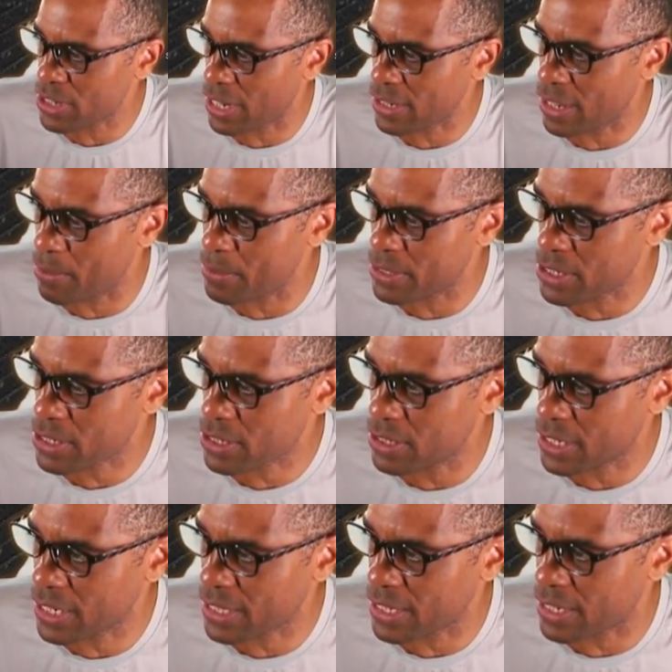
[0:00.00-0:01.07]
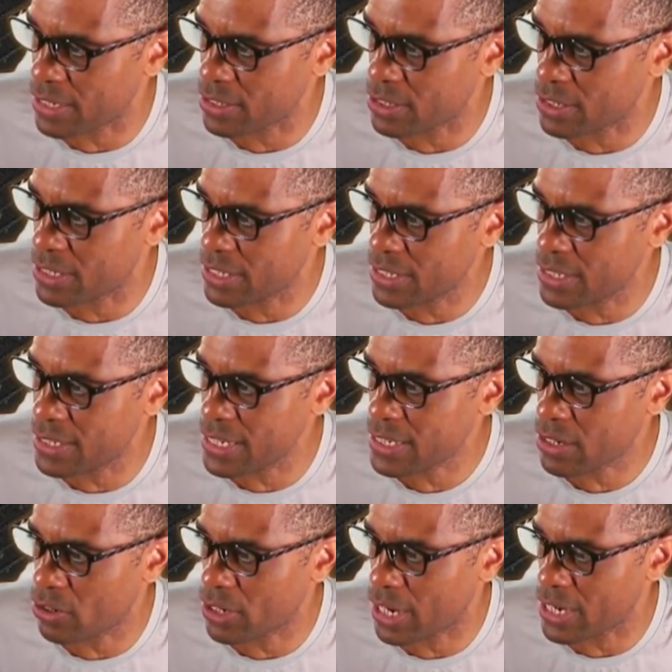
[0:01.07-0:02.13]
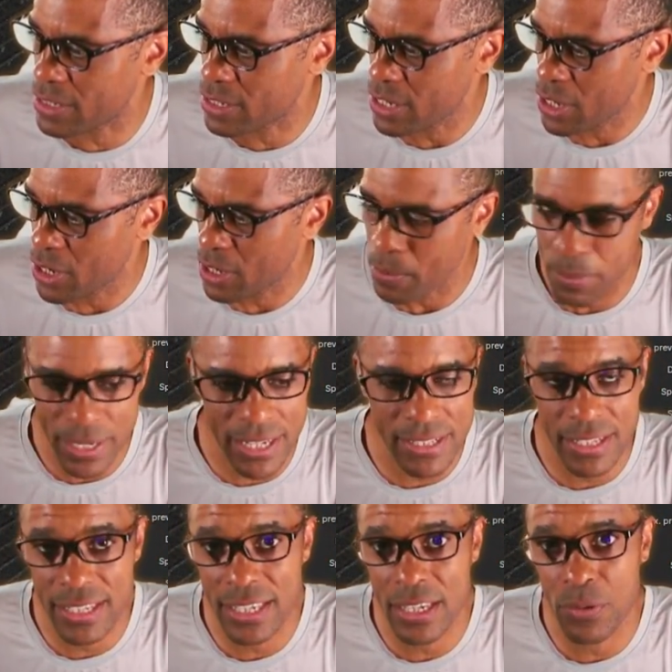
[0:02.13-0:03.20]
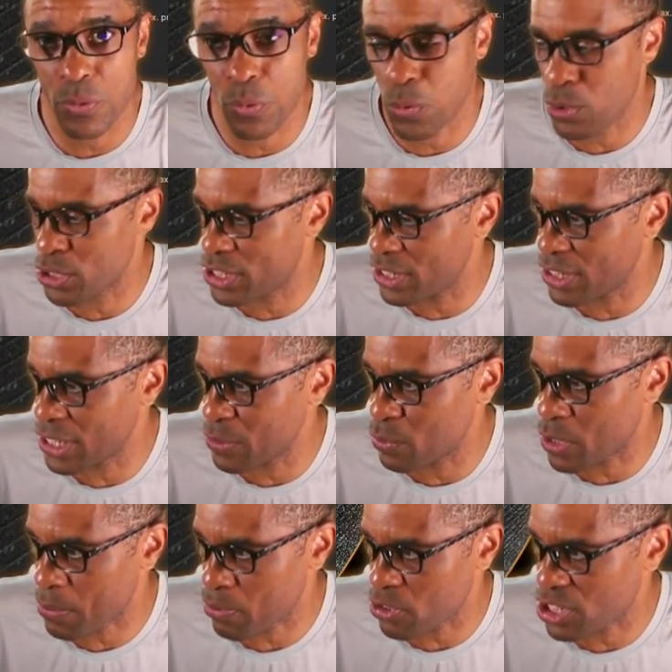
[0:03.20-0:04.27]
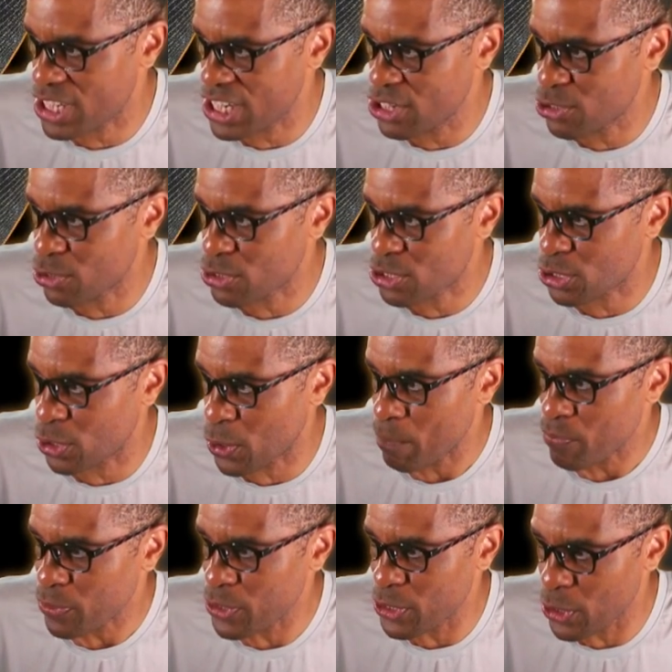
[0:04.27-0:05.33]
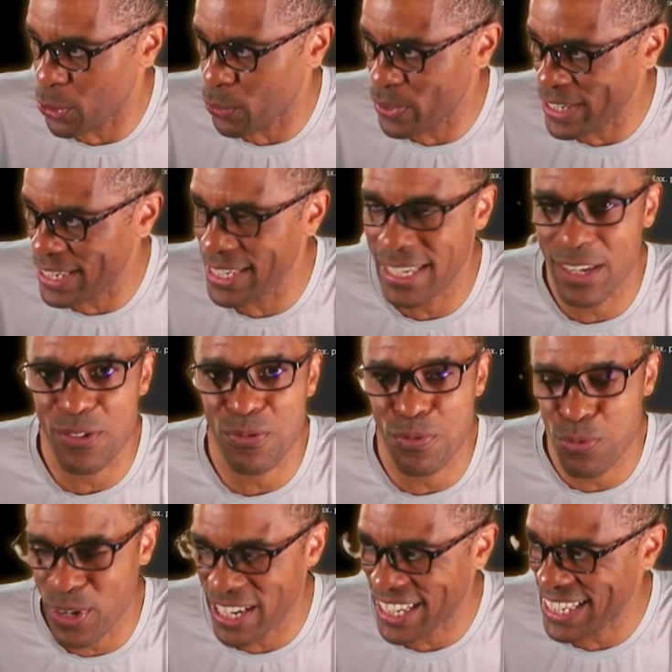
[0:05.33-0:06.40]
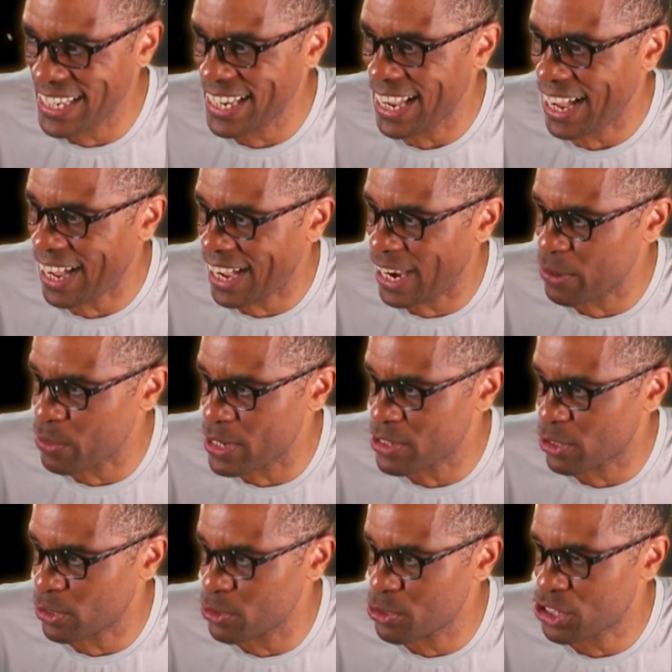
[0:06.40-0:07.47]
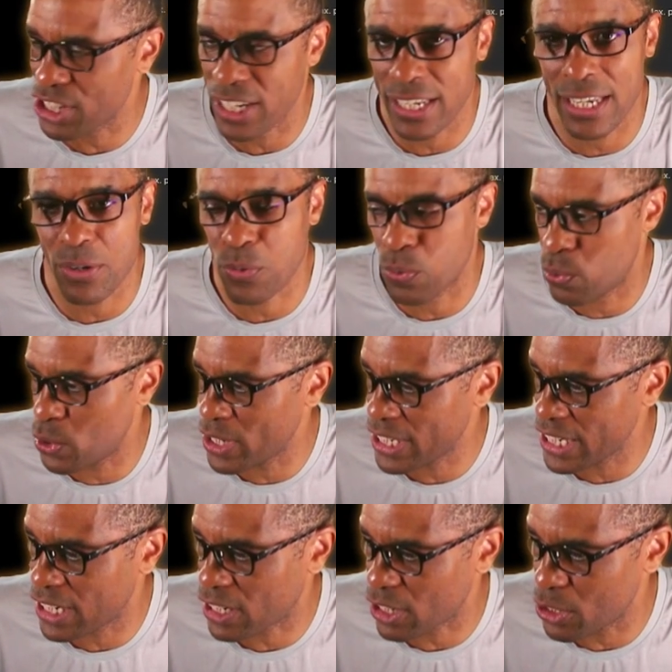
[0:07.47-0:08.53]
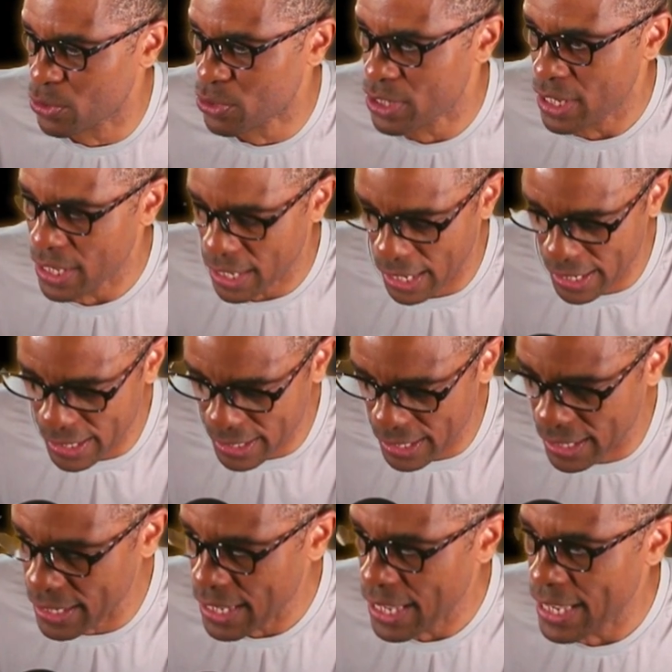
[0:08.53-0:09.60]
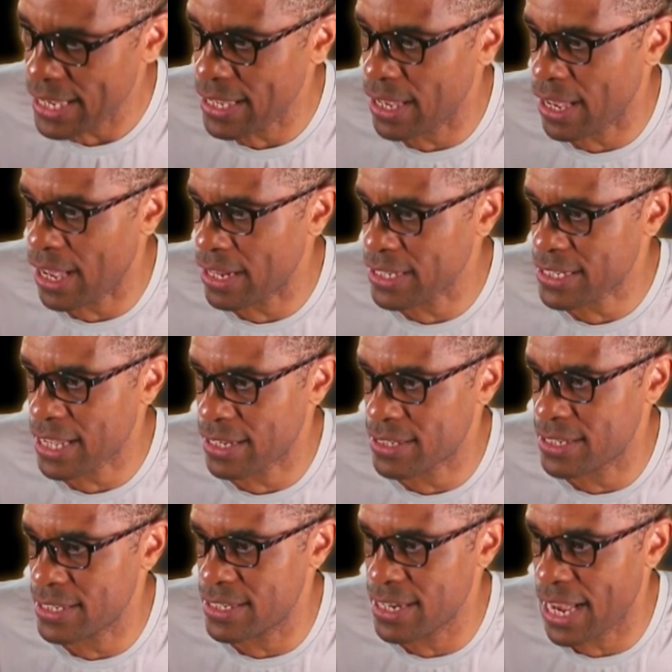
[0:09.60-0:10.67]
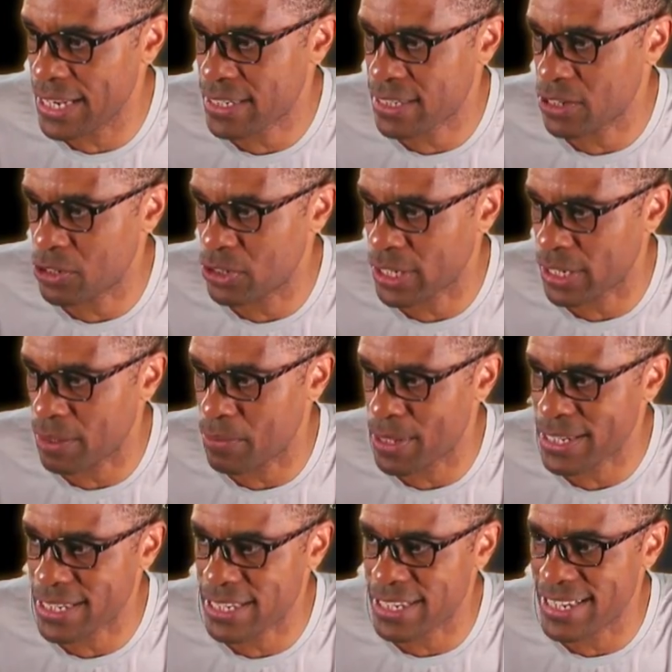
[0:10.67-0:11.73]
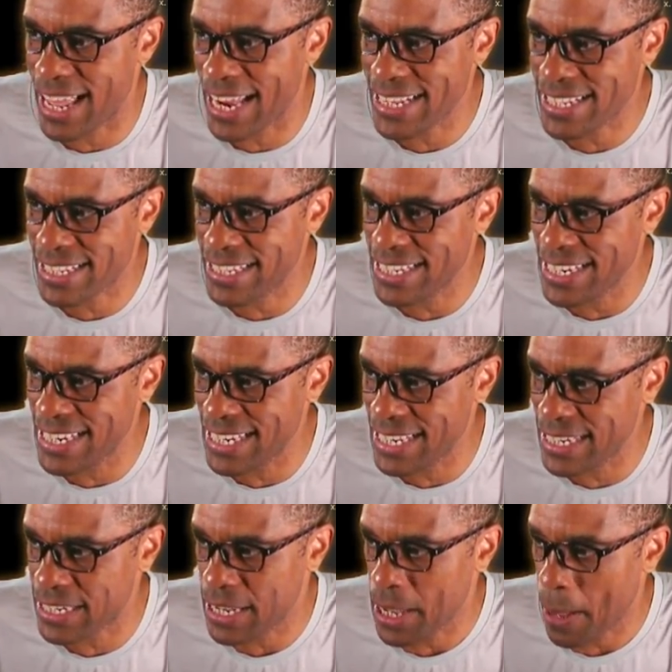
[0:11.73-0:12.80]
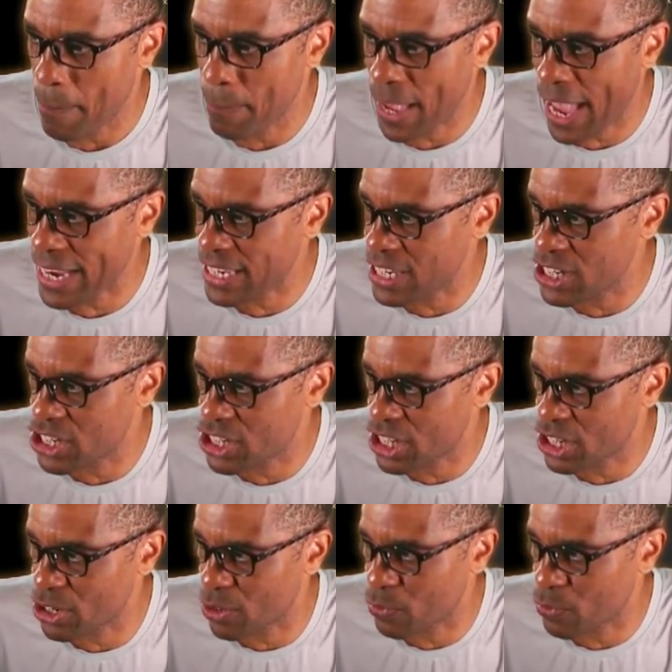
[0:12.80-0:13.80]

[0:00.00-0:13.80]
Now, I mean, just look at that. Look at the detail, guys. Because again, we're dealing with procedural, so you know we can get really high resolution and get really close. And again, Alex has these nice little, look at this, is nicely neat packaged here.